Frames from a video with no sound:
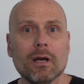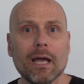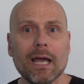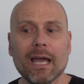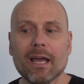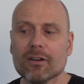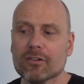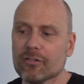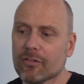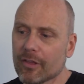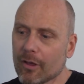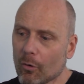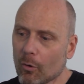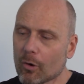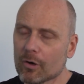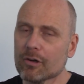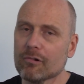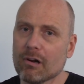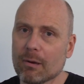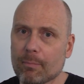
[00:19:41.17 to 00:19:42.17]
And the
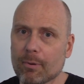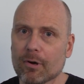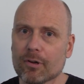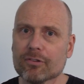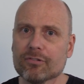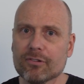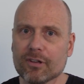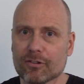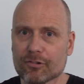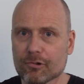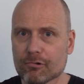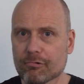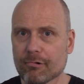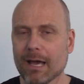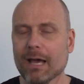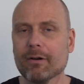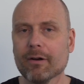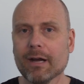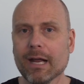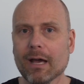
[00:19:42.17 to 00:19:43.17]
ordinary person is
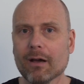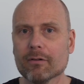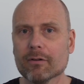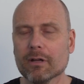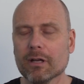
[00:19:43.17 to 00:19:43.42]
crowded out.